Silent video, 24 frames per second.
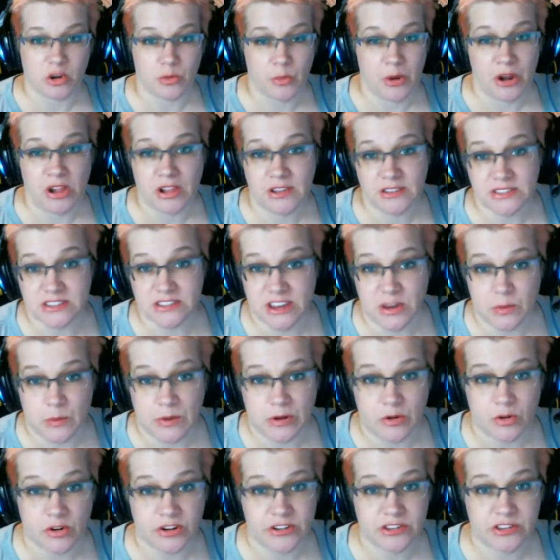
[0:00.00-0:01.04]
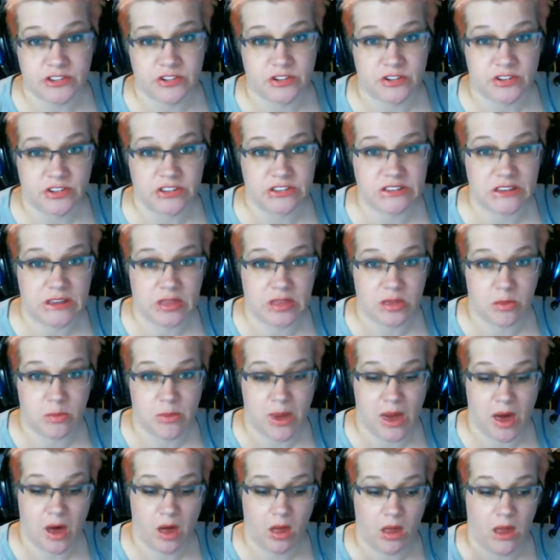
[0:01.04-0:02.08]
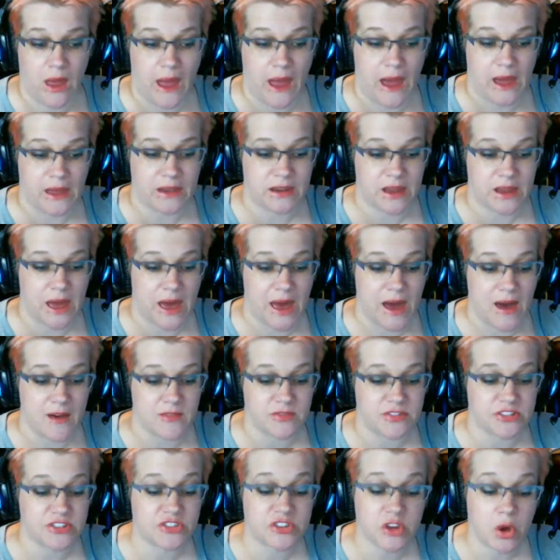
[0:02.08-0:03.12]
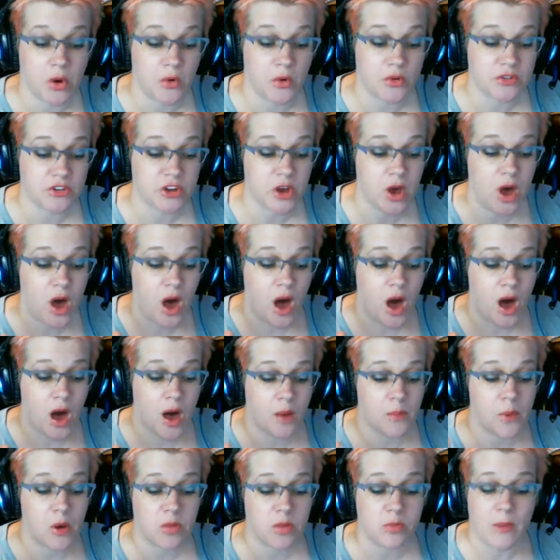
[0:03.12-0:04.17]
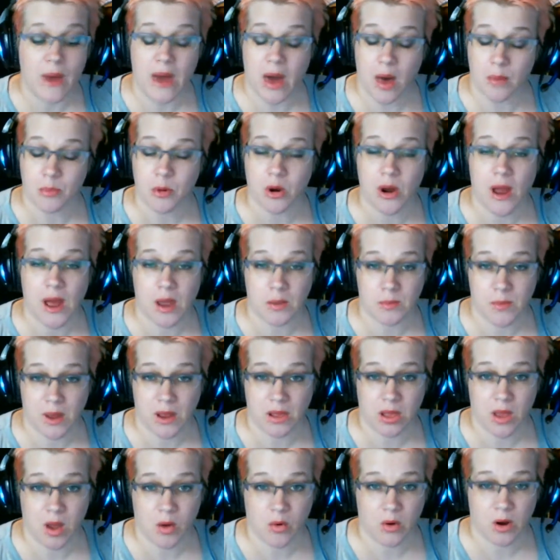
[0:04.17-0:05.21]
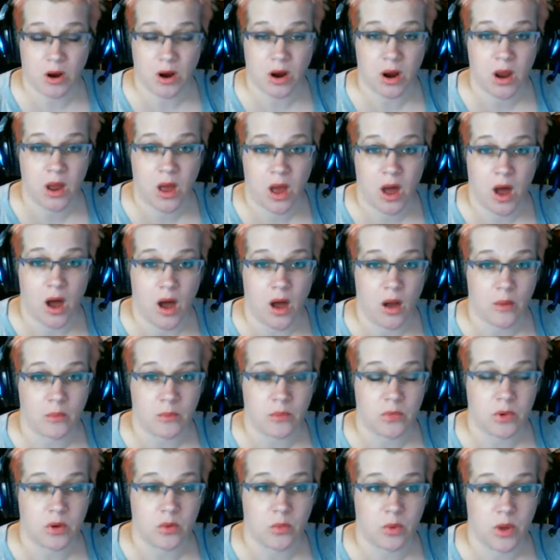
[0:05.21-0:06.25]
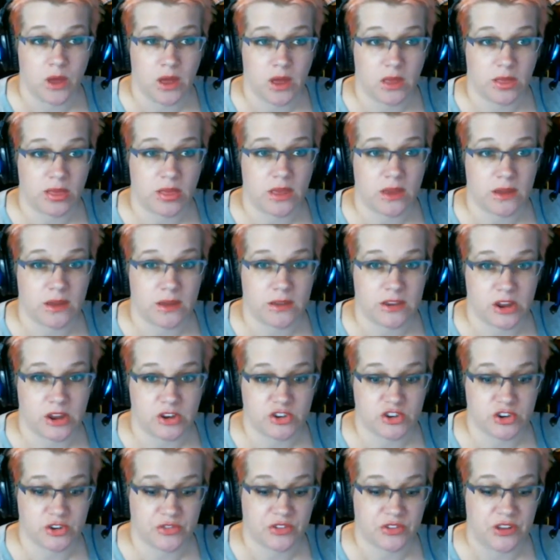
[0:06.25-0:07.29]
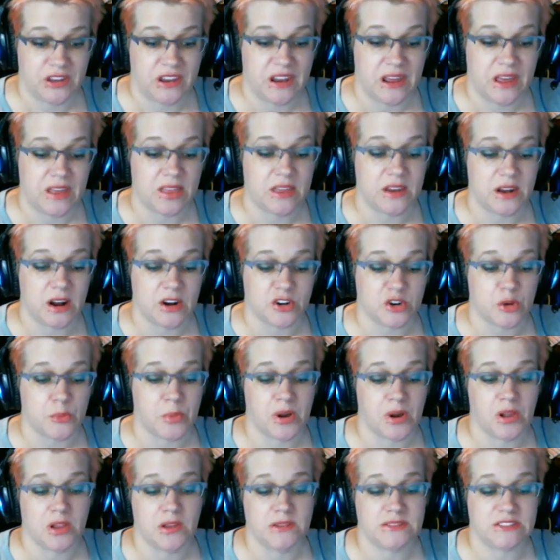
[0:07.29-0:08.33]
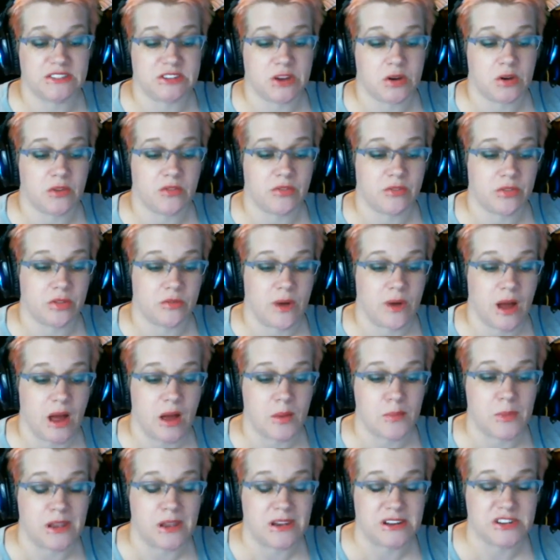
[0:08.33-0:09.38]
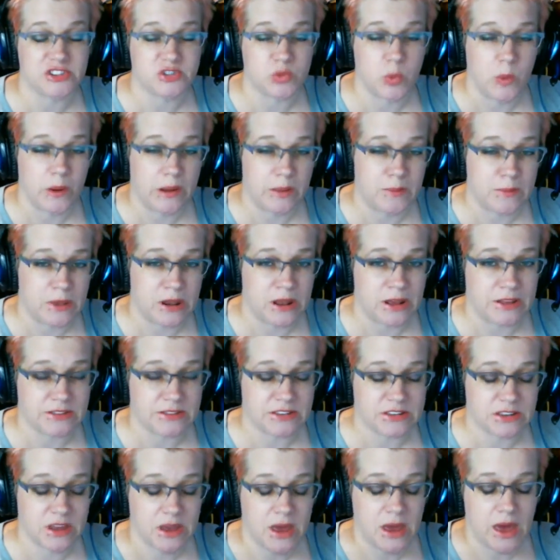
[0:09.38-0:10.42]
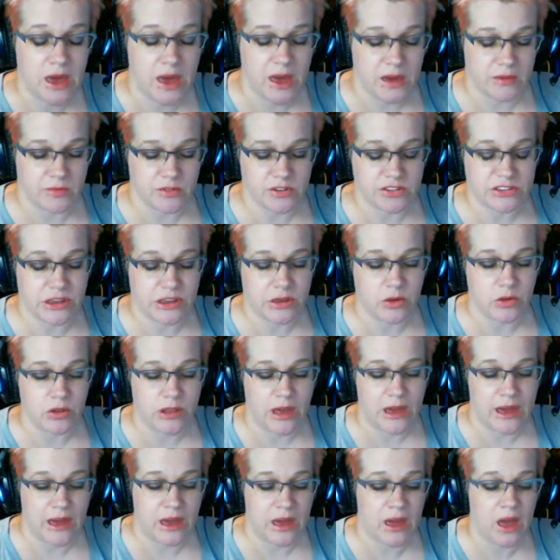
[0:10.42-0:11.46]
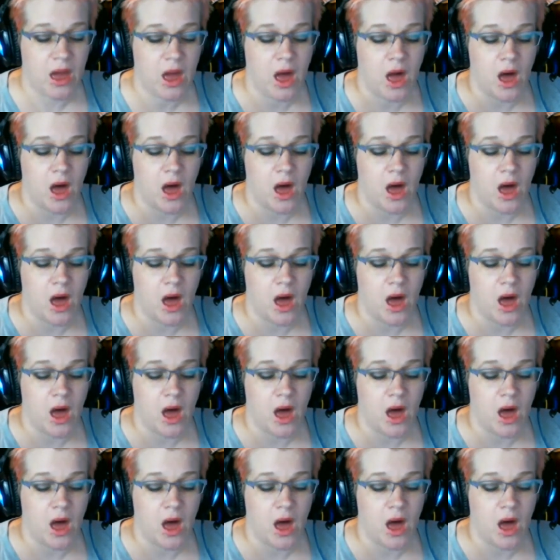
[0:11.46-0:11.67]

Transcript: Berlin's liquid crystals in the mail, and have soaked both my upper and my lower in the DenSureFit in the Dr. Berlin soak for the recommended 20 minutes every single day.